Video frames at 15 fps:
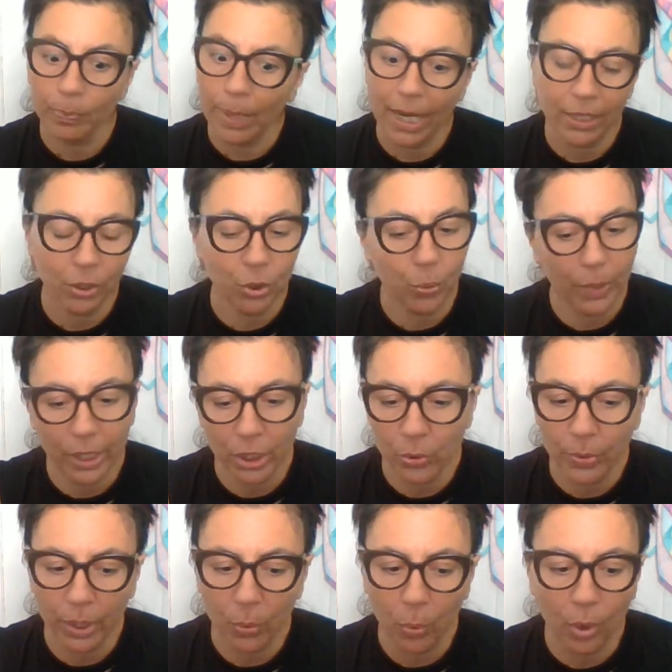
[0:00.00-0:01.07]
past
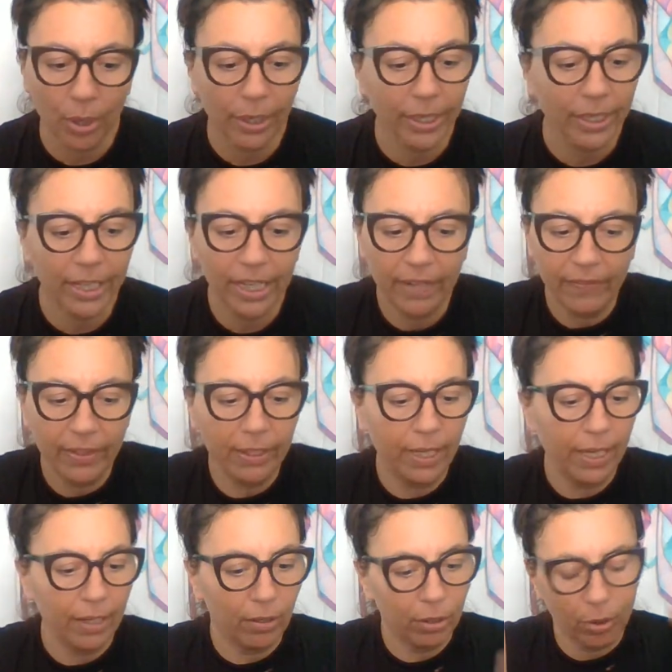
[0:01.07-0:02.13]
2021 and even
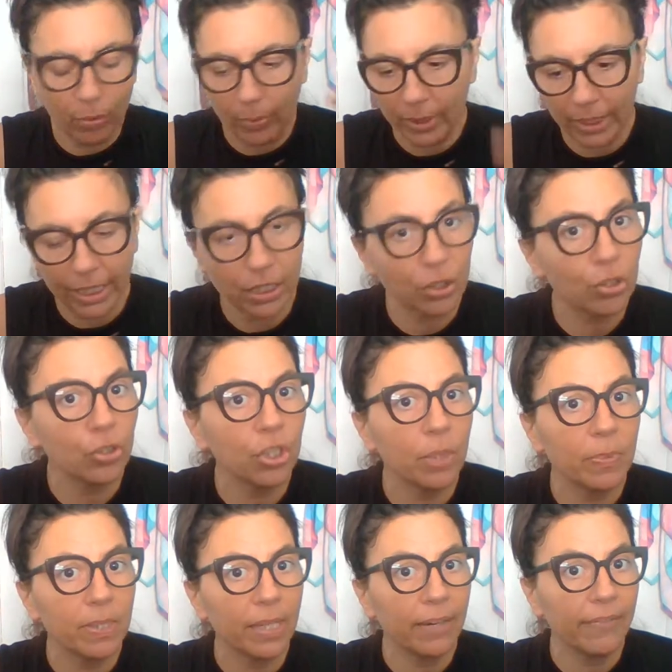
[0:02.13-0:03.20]
like the
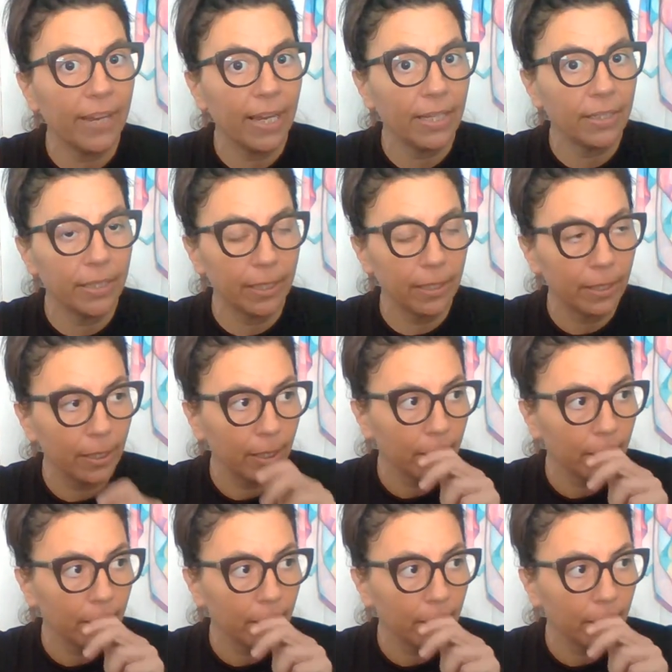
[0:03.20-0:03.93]
relationships that have ended.